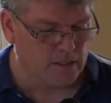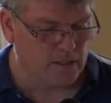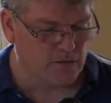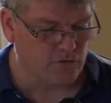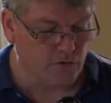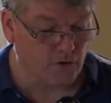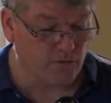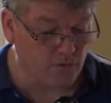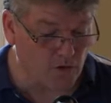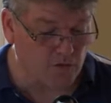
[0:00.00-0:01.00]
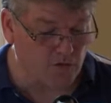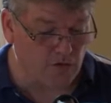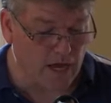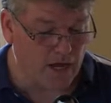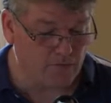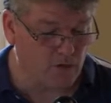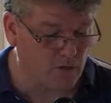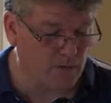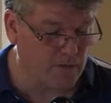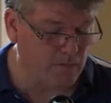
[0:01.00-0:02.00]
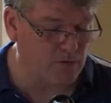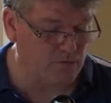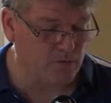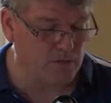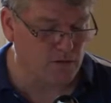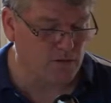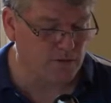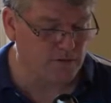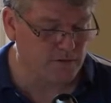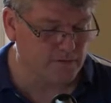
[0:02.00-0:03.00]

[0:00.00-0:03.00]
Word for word: Concerning virgins, I have no commandment from the Lord.